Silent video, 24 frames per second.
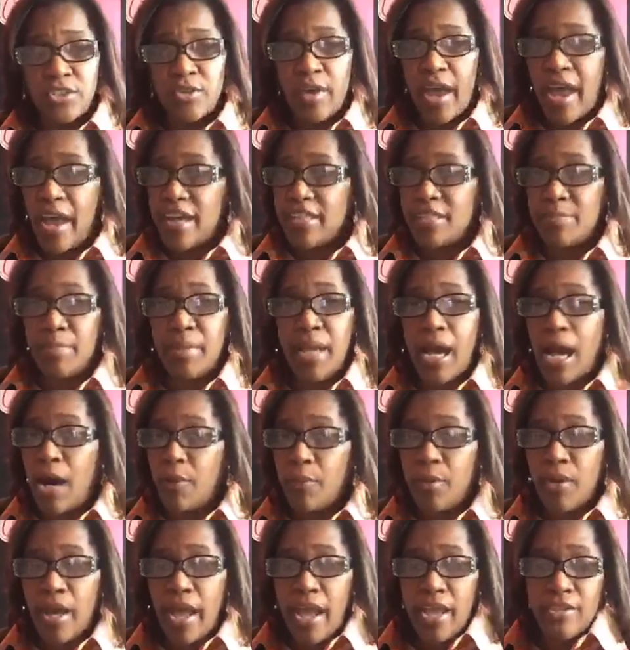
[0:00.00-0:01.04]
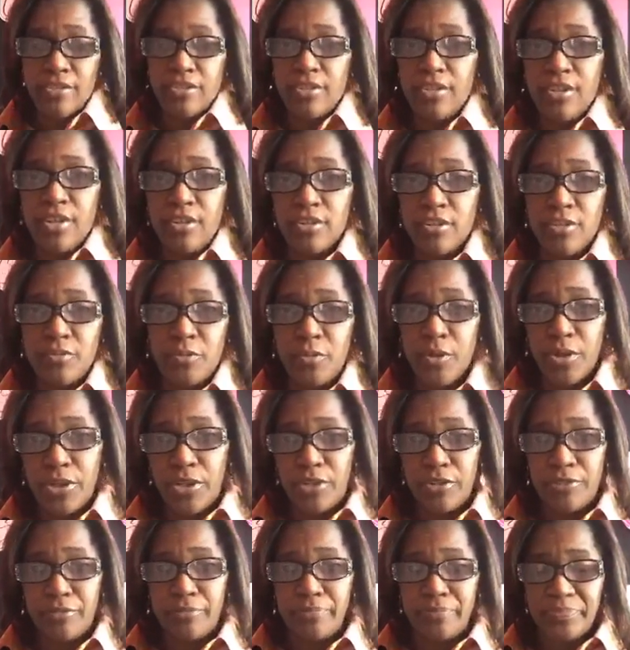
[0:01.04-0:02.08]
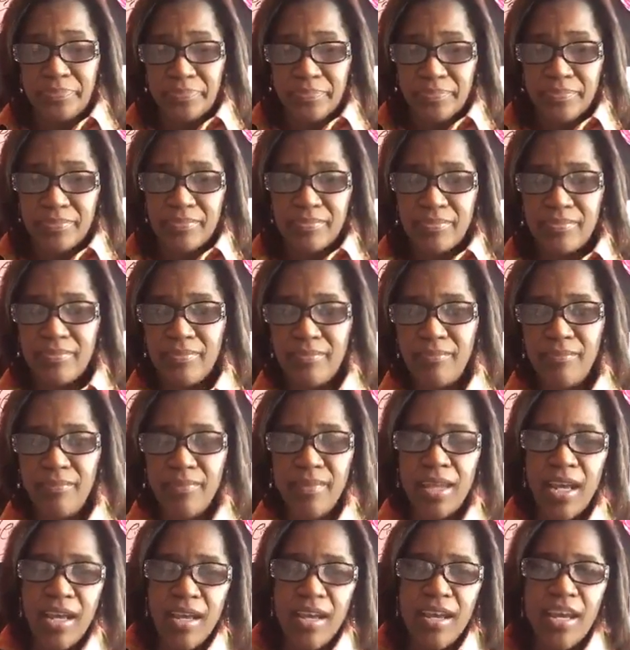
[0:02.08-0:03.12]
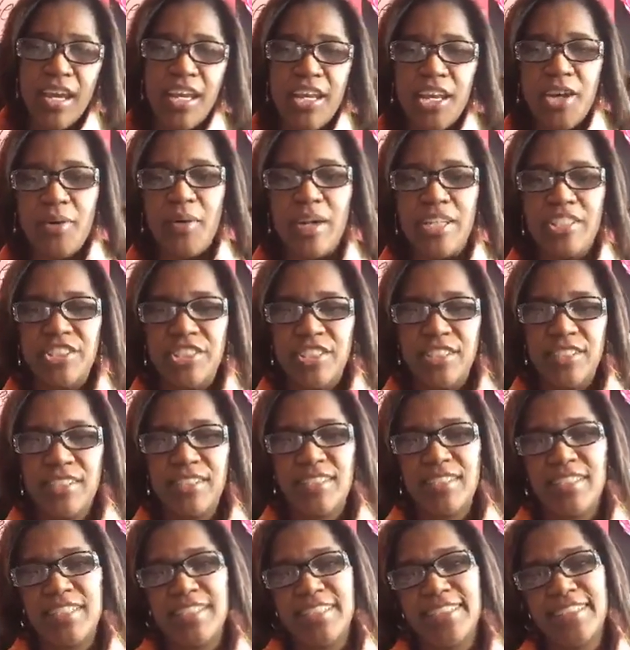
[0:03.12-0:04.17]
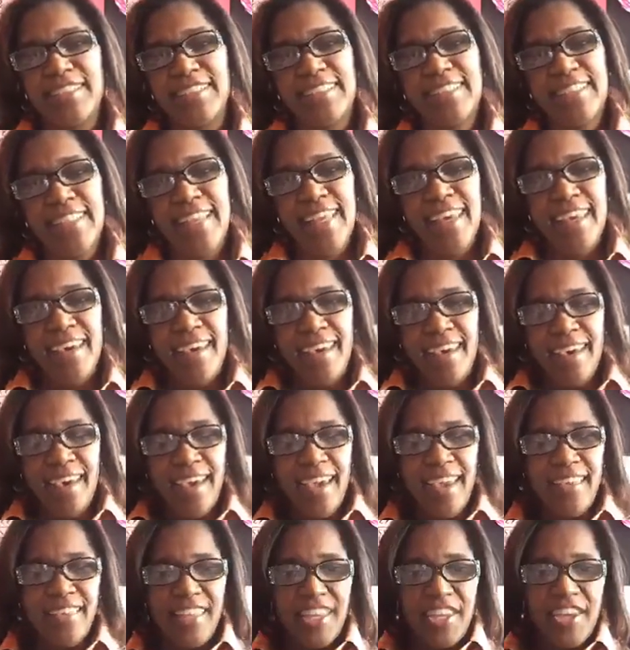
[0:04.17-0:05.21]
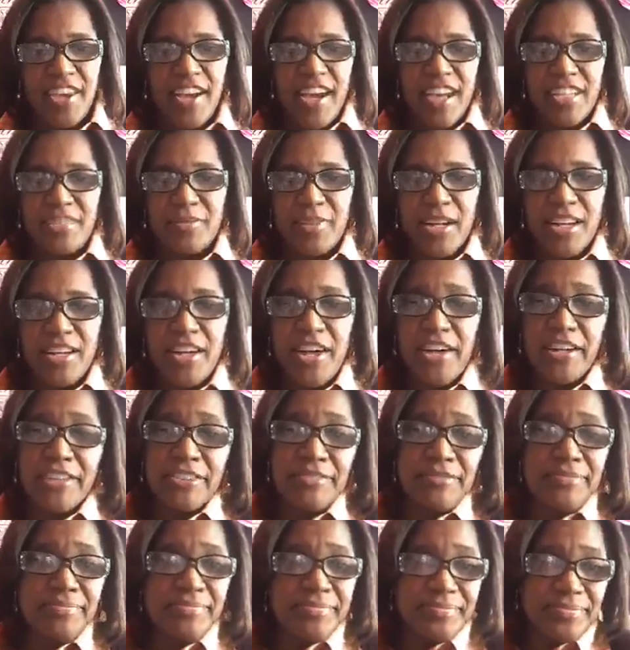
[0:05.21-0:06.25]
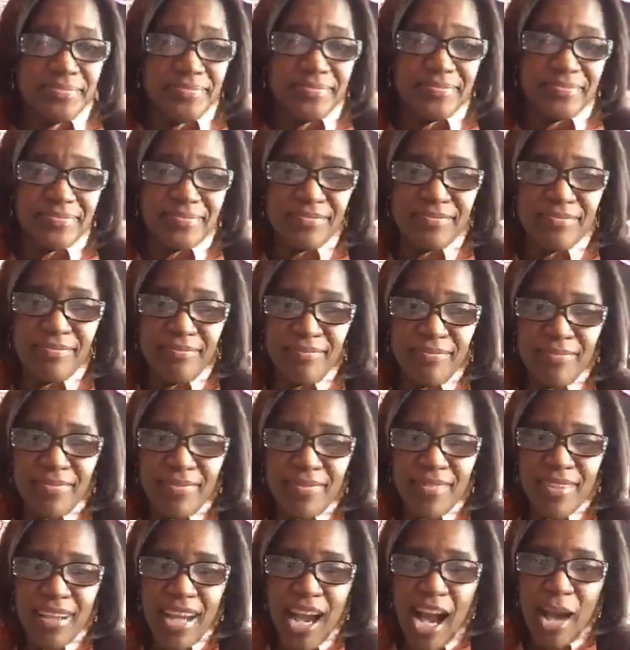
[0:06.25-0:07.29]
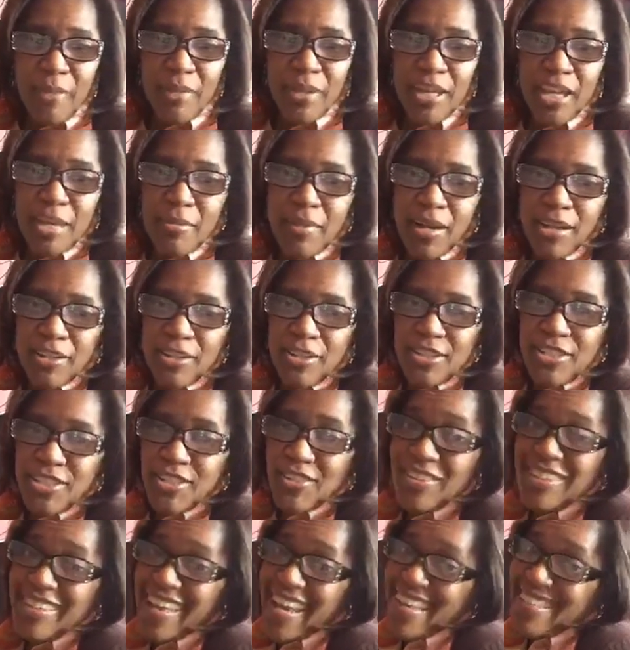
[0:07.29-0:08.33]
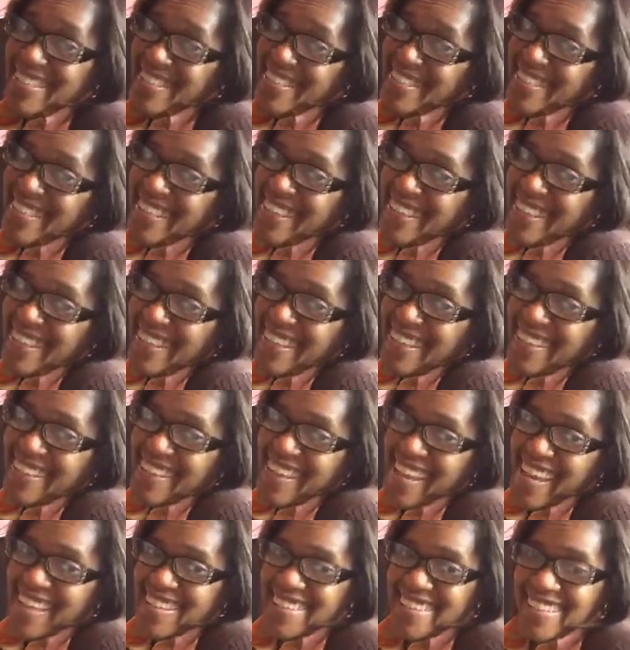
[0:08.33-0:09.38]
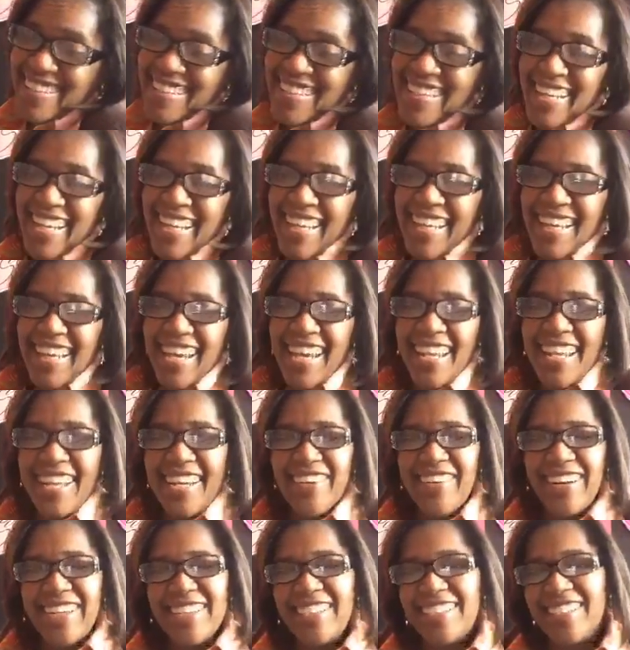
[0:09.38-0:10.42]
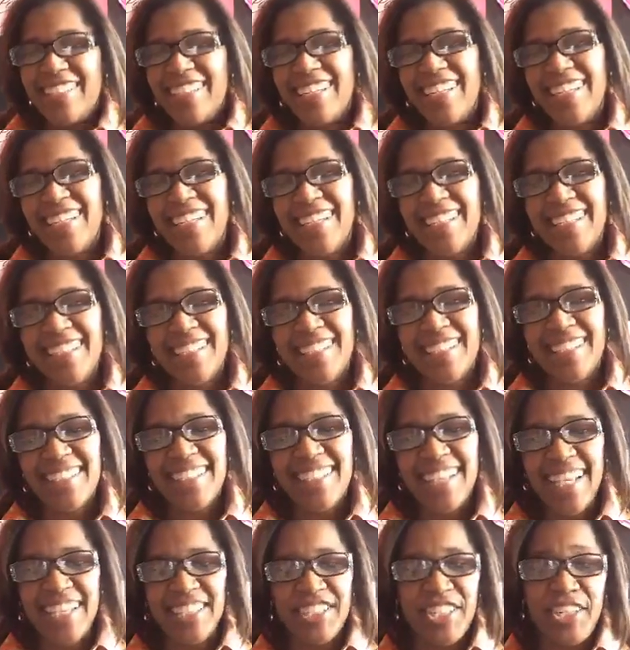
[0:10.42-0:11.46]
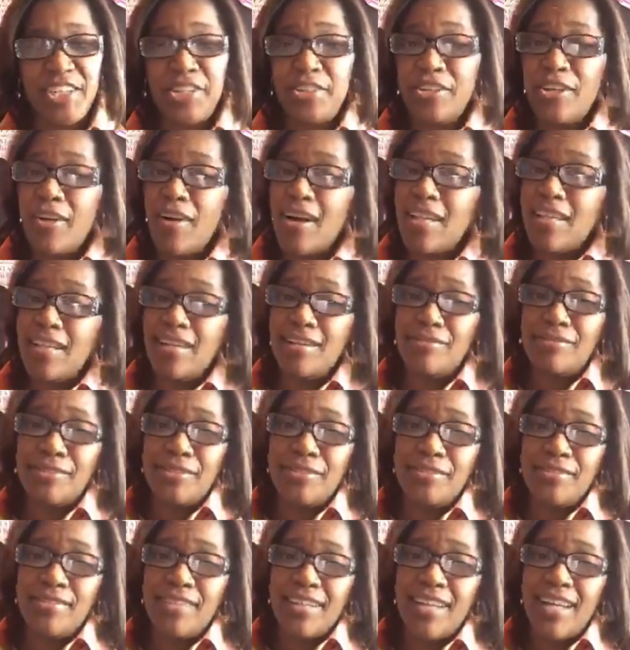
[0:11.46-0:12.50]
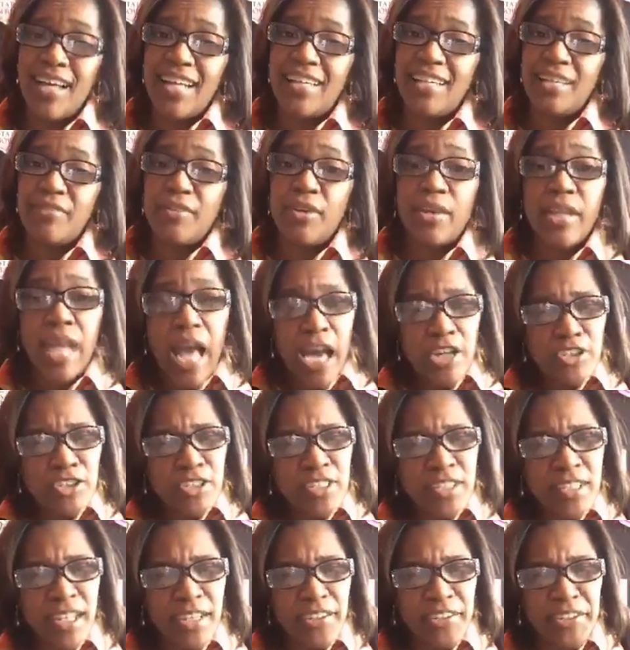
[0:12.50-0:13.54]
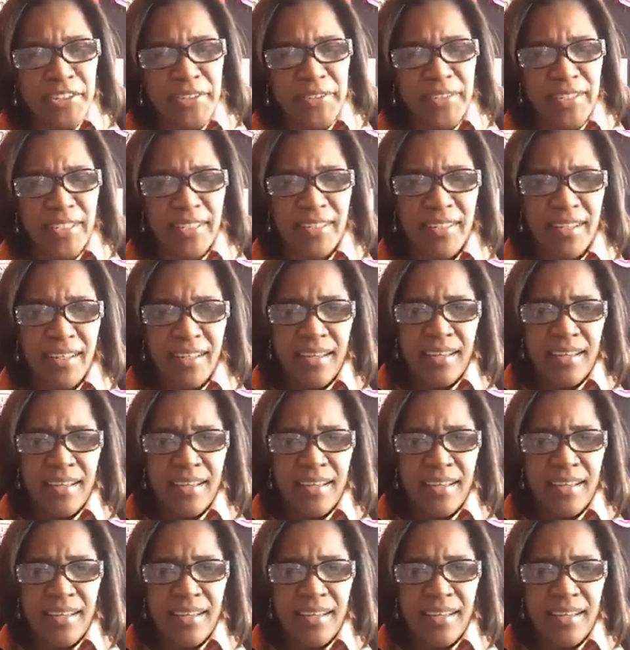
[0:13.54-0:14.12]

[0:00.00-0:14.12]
you ask me, I will answer those for you. Any questions? Anything you guys want to know? I'll be emailing you soon. Yes, Gia. Yes. Any questions? And Gia, you know I love you. I love you. And how's your son doing?